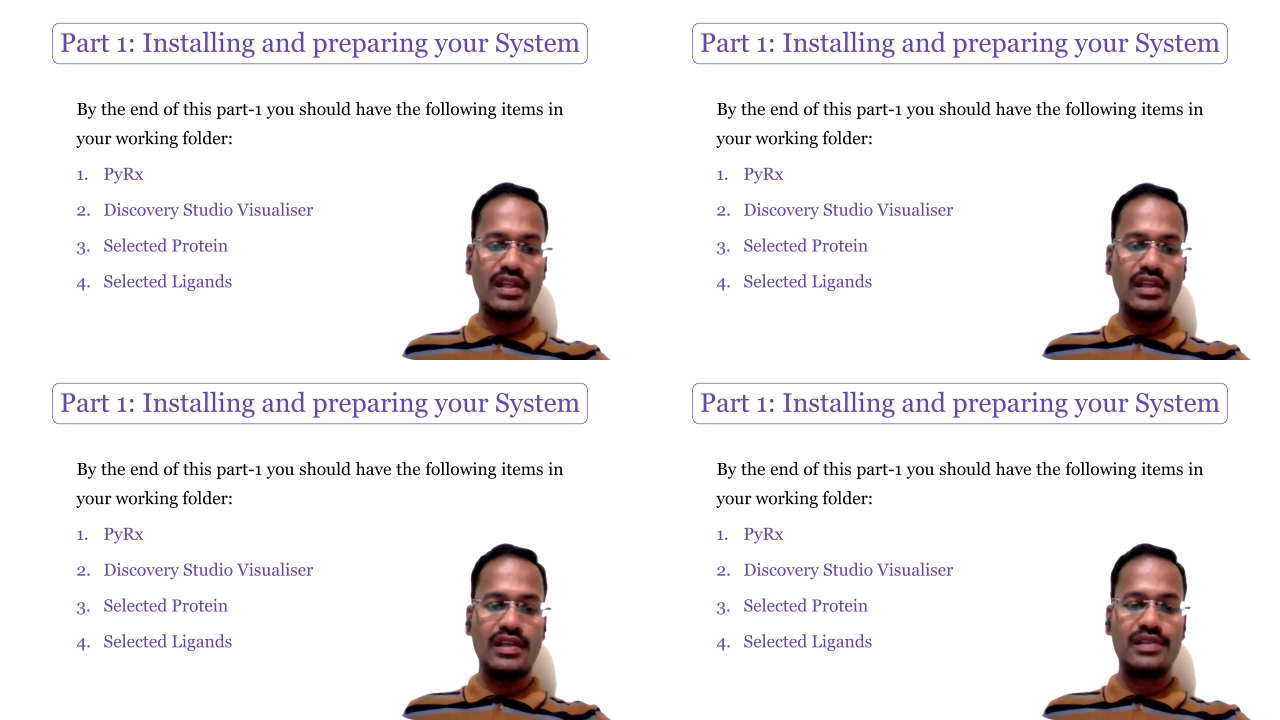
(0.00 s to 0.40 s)

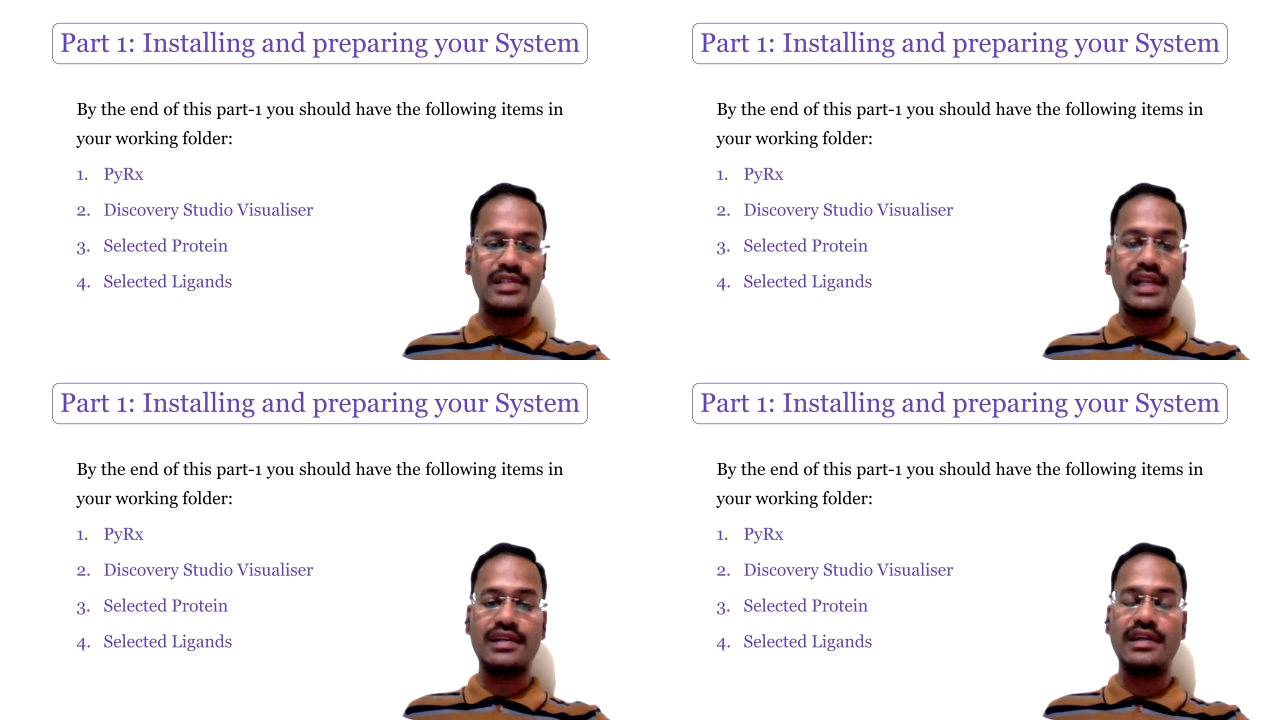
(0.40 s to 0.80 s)

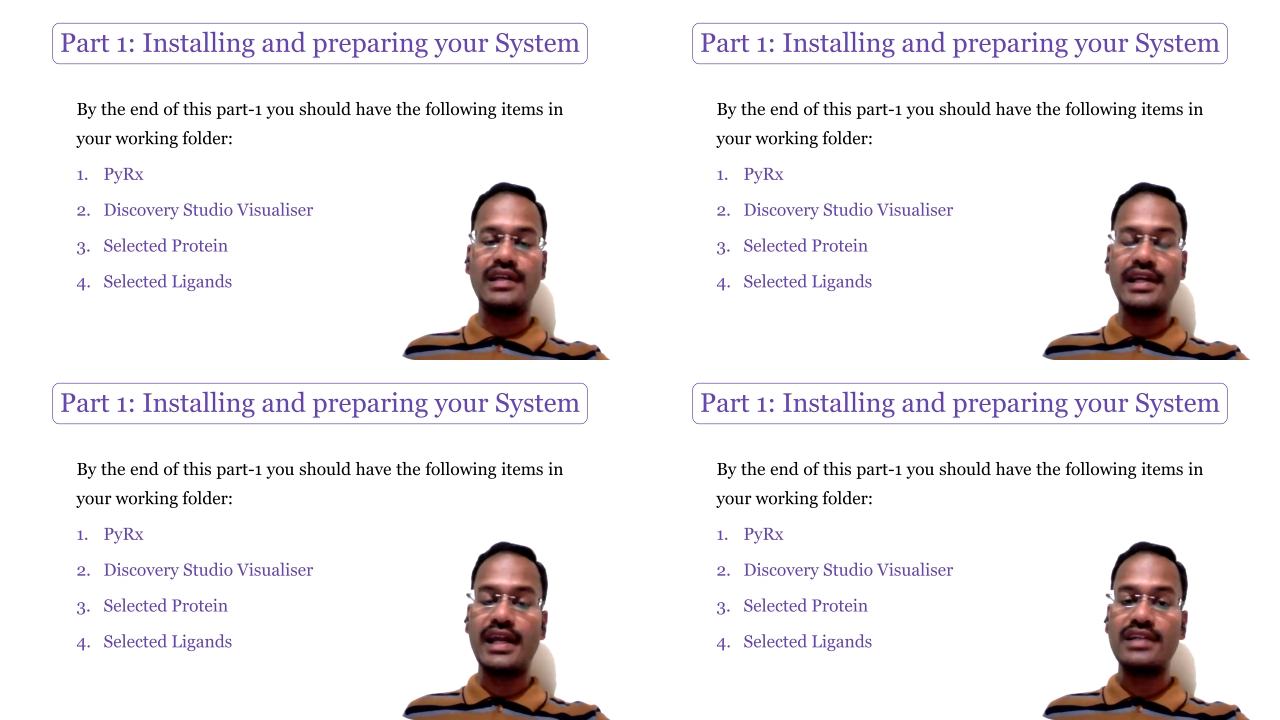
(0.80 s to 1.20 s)
selected
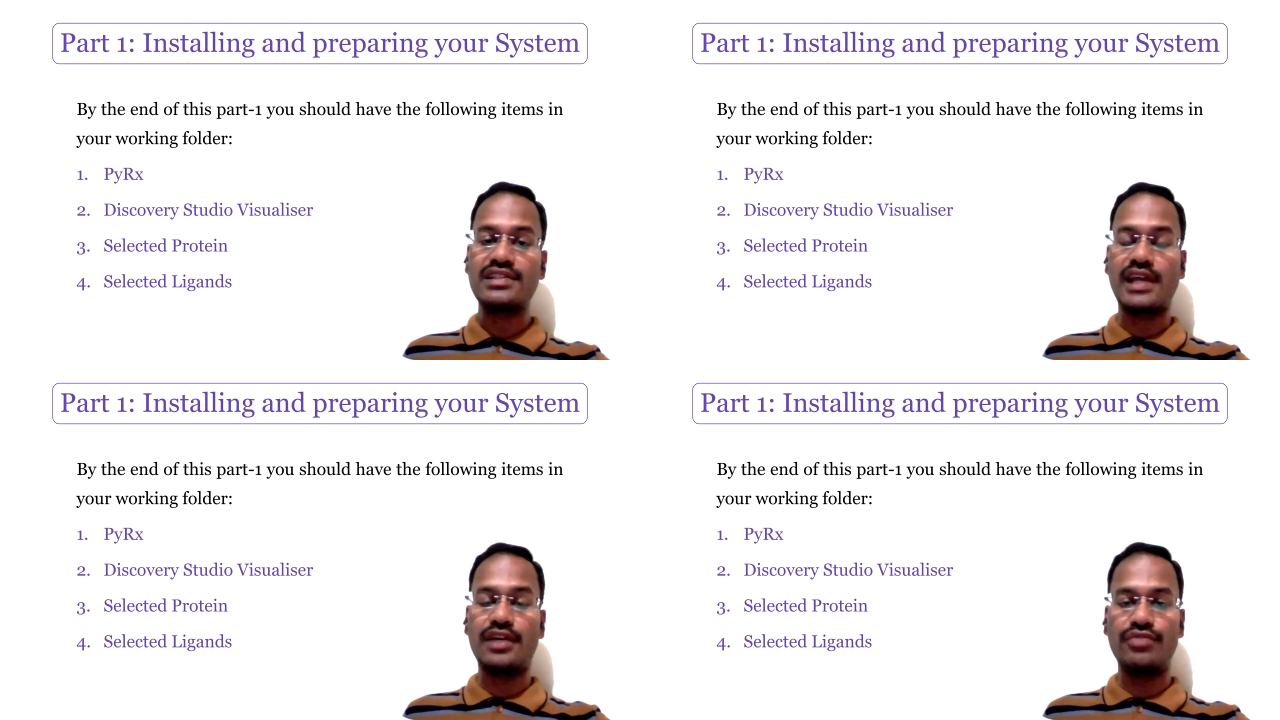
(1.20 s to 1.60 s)
ligands
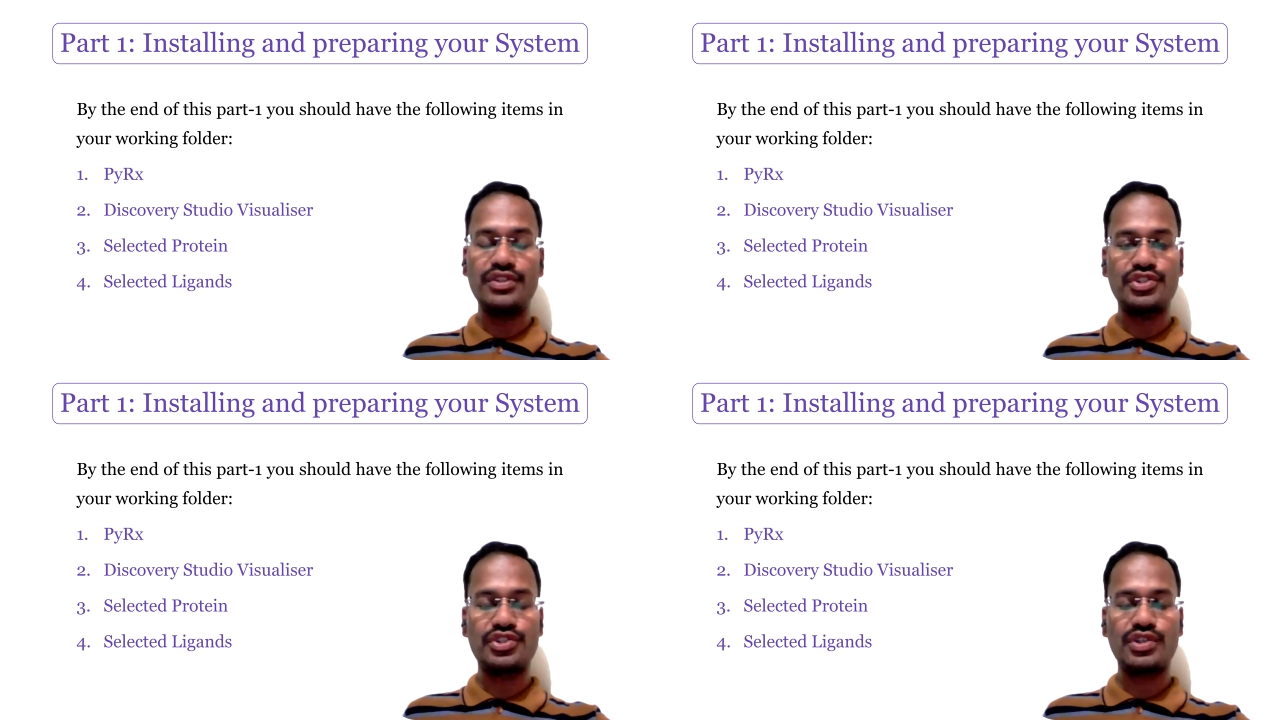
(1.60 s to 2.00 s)
and which